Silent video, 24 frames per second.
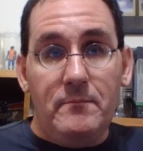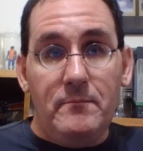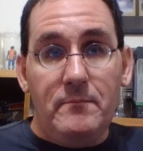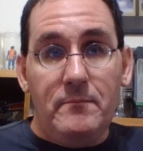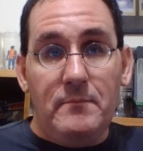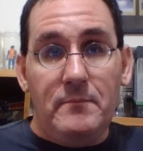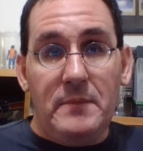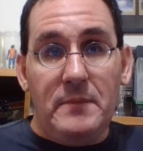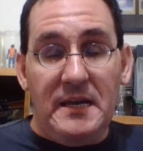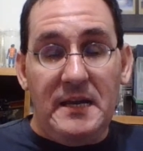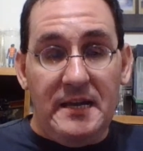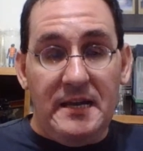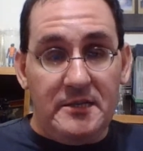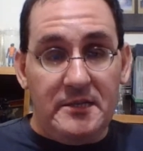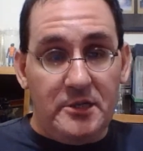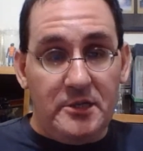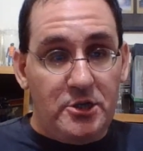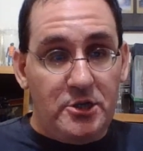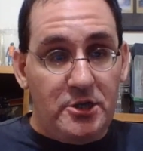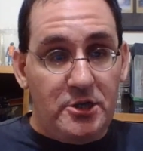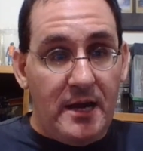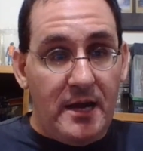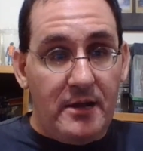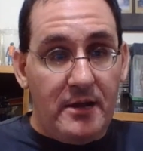But he is a
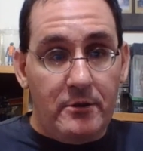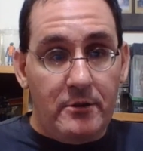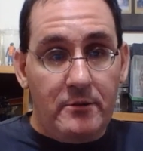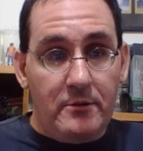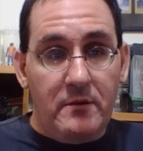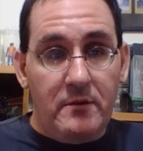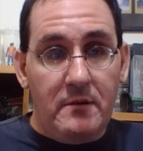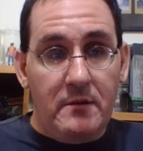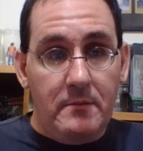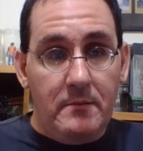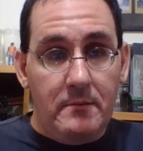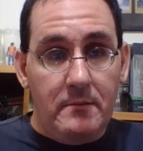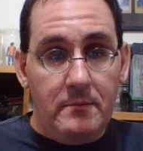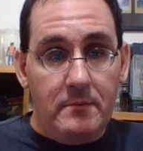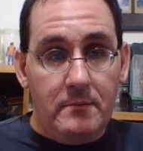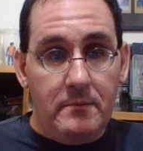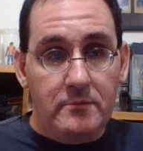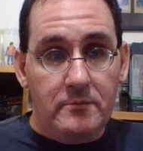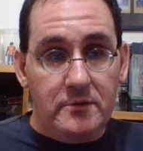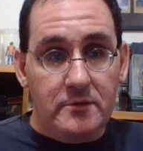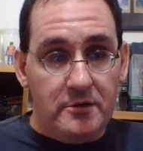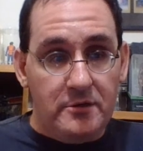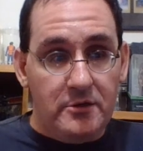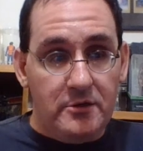shattered,
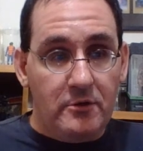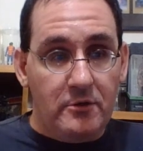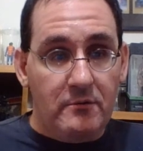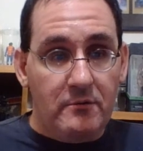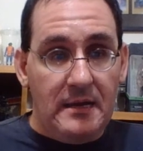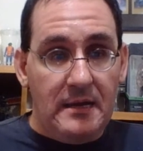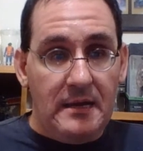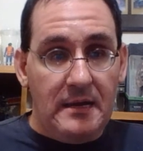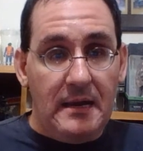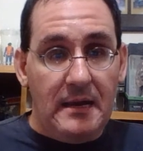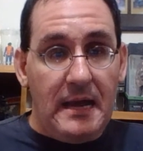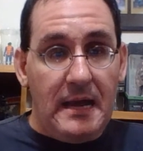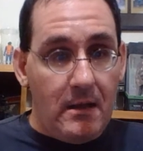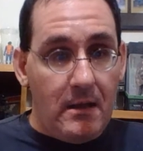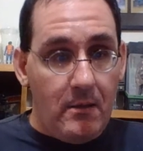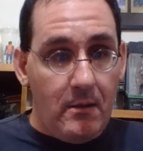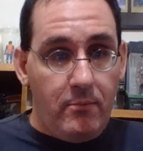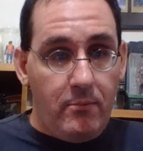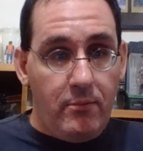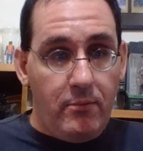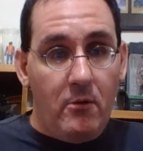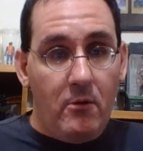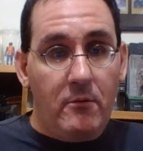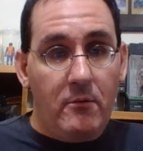to a degree, and a
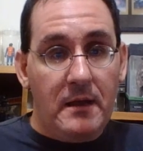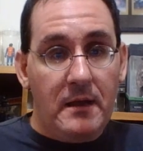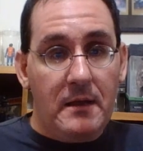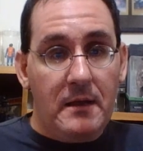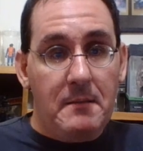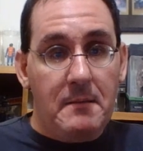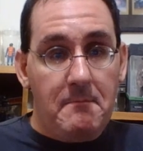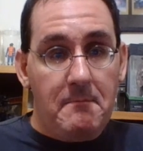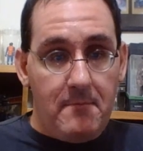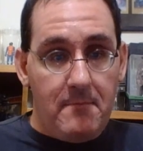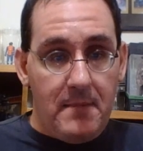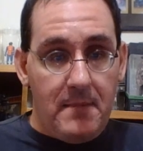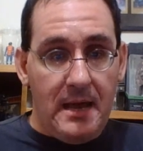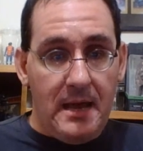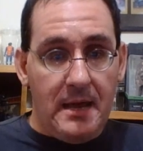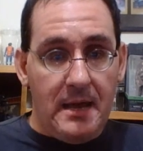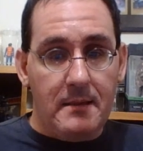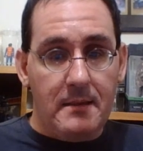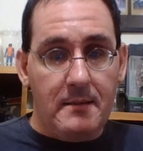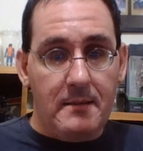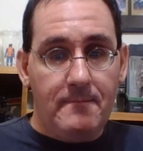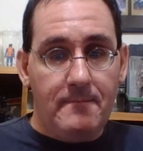broken man.